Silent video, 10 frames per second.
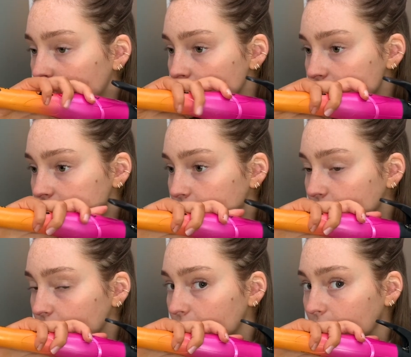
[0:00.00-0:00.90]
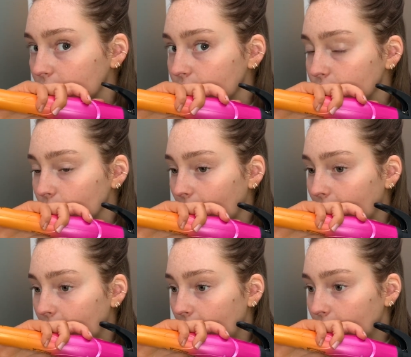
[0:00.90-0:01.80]
So then you're going to give your
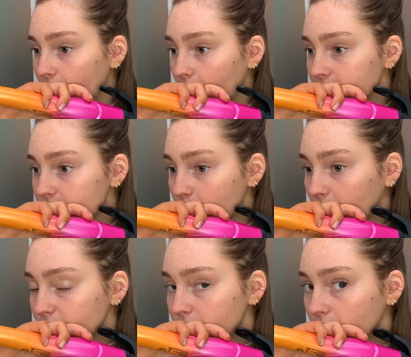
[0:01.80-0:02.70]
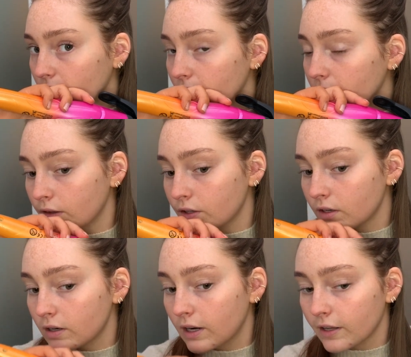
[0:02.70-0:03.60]
hair a nice bouncy curl. You're going
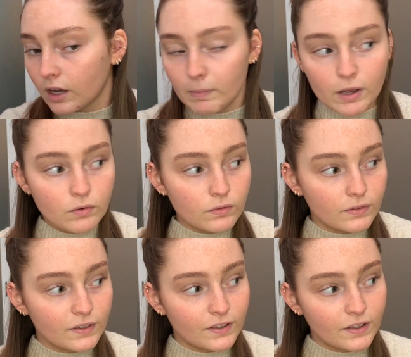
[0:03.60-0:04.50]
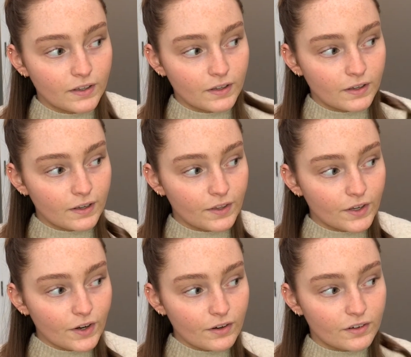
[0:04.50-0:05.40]
to let it come out, and there you
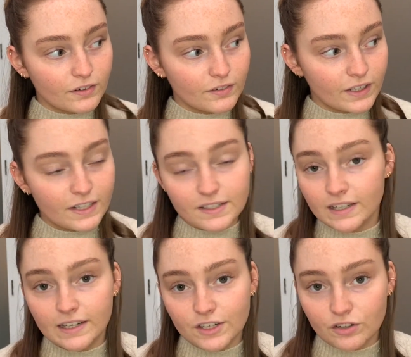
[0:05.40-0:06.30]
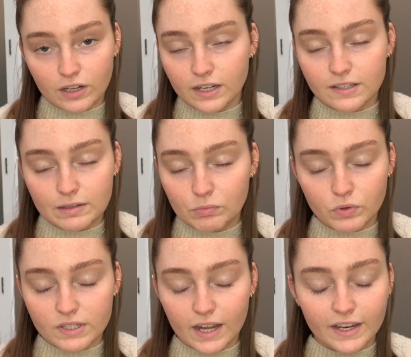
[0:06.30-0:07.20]
go. It's literally as simple as that.